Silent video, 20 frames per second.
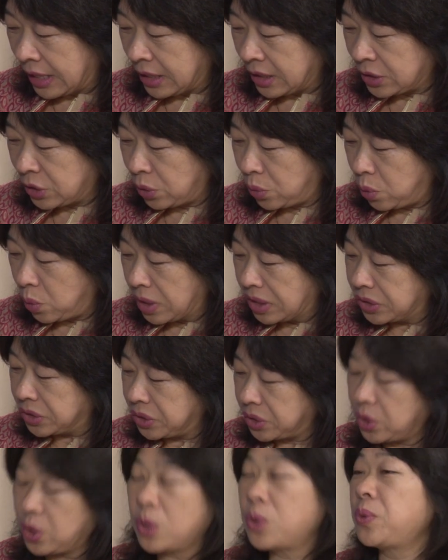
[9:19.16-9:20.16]
So what
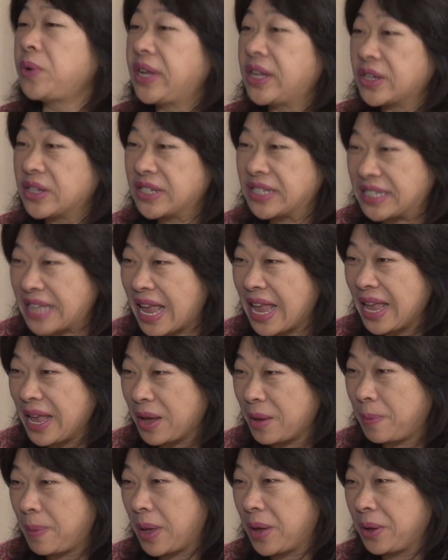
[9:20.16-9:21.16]
do your readers say
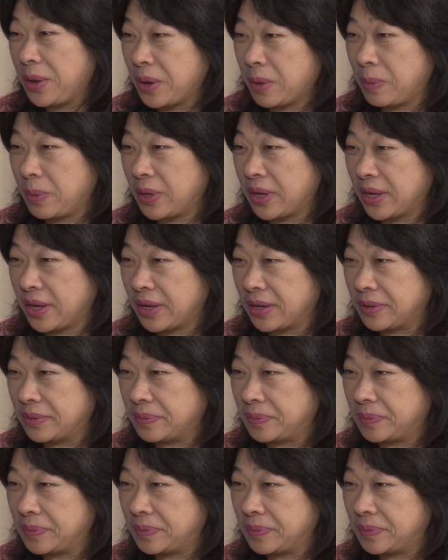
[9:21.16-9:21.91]
about your book?